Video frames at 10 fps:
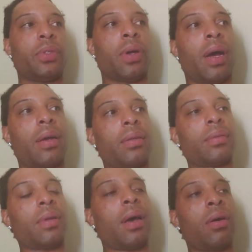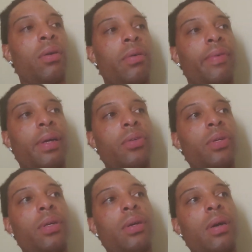I can. I don't know if I
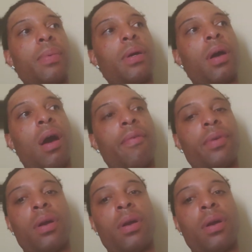drink a cup of coffee